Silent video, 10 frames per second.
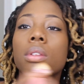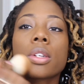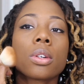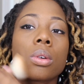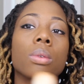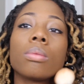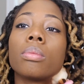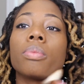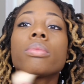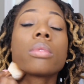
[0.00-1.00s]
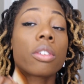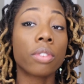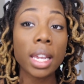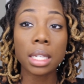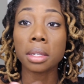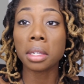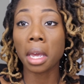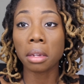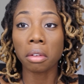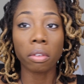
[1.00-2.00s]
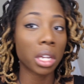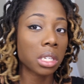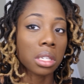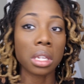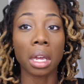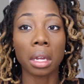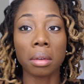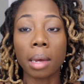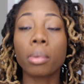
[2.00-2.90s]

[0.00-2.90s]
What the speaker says: So the face is set, the face is done.